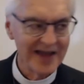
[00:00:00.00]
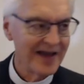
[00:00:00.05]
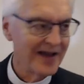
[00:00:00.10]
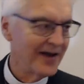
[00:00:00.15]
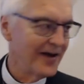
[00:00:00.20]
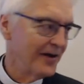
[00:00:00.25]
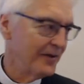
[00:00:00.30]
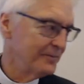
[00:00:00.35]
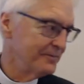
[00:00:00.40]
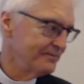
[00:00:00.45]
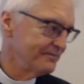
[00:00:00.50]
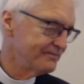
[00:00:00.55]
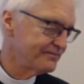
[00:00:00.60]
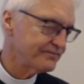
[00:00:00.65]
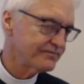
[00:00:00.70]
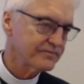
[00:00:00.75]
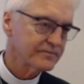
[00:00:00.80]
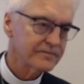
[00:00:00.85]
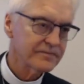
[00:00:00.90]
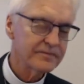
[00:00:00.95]

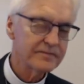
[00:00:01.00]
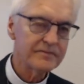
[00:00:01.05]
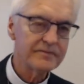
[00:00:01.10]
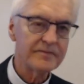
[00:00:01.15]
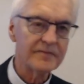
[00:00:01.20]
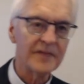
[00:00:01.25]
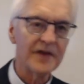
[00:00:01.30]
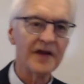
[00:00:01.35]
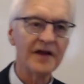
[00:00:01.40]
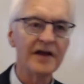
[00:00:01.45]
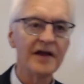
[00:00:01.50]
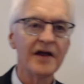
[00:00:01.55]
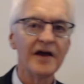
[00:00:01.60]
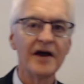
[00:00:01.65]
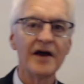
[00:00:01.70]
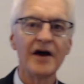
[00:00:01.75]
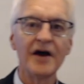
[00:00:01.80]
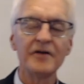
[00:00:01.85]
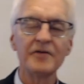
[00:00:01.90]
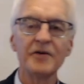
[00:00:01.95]
um,
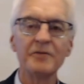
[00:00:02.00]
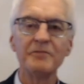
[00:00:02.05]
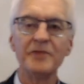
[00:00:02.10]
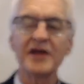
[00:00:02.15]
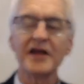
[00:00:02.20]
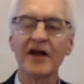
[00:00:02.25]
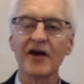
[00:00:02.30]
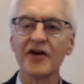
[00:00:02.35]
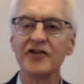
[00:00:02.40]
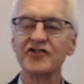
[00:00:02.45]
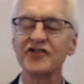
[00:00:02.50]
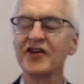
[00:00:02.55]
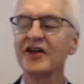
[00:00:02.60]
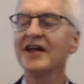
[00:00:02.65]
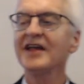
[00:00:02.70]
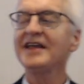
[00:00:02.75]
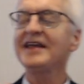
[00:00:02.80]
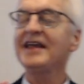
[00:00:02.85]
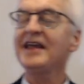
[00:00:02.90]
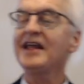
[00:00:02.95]
uh, because
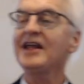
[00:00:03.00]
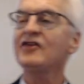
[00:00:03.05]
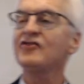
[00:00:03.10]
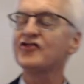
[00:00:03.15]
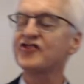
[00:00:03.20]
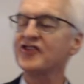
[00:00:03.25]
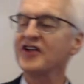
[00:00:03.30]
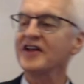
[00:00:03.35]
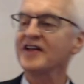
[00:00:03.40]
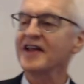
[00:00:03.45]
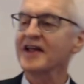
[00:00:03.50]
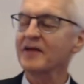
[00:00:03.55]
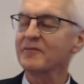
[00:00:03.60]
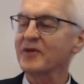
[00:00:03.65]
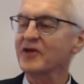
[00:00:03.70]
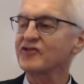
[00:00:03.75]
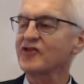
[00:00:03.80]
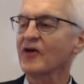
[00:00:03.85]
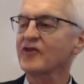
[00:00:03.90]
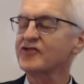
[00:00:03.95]
he's sealing it,
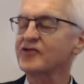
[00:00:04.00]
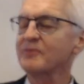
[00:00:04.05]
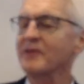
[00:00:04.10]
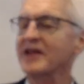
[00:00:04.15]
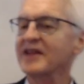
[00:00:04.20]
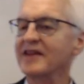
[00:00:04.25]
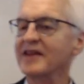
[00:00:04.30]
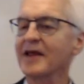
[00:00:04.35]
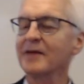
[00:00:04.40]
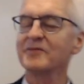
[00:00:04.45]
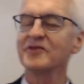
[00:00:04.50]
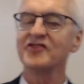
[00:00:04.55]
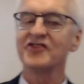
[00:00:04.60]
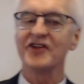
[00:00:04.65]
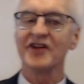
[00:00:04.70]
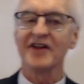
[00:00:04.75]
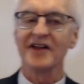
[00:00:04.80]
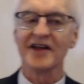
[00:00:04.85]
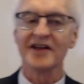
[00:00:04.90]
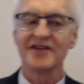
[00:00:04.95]
but he's also making them
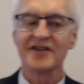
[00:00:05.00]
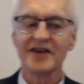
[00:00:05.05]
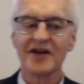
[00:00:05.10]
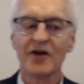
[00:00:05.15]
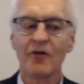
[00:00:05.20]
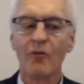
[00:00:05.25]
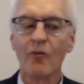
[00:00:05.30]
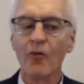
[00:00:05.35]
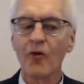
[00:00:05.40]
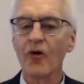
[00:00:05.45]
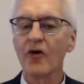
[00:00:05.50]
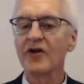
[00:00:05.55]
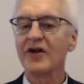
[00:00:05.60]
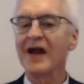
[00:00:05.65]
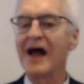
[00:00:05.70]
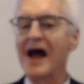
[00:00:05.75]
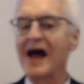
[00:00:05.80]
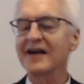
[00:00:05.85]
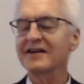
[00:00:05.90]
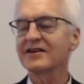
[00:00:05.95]
seal it. We're
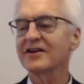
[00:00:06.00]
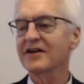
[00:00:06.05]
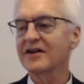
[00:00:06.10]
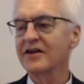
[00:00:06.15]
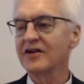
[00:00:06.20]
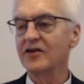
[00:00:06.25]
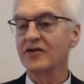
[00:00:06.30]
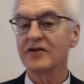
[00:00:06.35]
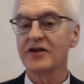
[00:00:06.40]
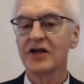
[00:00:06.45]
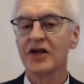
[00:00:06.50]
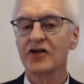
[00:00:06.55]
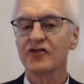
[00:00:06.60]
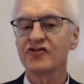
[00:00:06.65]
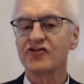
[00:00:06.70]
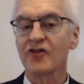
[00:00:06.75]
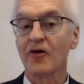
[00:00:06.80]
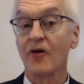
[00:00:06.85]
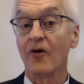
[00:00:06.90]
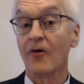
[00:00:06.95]
not,
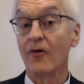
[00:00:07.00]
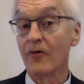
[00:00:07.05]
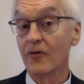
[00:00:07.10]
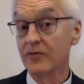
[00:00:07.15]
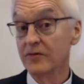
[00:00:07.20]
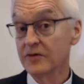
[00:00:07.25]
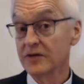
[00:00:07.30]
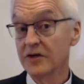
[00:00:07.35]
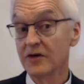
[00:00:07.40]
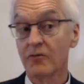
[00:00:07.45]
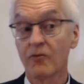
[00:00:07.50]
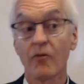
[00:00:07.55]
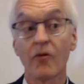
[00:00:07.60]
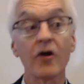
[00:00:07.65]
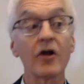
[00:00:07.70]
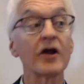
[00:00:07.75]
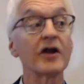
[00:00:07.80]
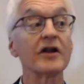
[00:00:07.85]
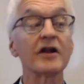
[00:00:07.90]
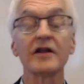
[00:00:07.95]
so
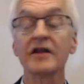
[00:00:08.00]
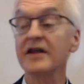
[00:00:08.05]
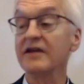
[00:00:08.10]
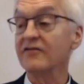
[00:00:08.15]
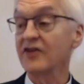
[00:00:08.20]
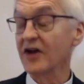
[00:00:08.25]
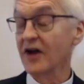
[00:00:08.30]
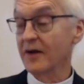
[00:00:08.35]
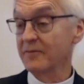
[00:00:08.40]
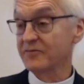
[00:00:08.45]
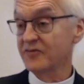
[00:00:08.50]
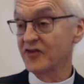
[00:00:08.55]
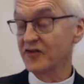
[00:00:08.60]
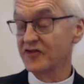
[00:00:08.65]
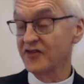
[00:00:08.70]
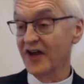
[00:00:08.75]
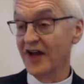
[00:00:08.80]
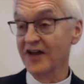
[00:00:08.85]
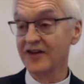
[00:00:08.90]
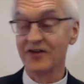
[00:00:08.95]
we're going to leave it up to
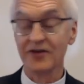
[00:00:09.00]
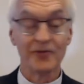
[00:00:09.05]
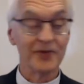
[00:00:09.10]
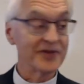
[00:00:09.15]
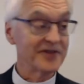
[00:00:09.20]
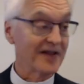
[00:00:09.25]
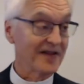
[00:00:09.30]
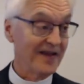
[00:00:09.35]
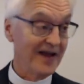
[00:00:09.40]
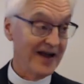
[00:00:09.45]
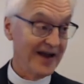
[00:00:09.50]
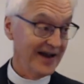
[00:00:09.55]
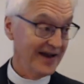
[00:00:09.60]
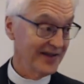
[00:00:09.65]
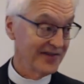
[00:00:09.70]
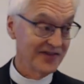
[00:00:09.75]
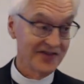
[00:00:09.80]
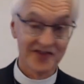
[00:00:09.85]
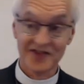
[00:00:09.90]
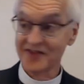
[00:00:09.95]
Daniel with the
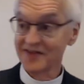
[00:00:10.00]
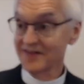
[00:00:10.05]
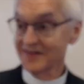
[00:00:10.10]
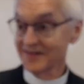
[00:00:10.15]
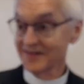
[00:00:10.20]
lions,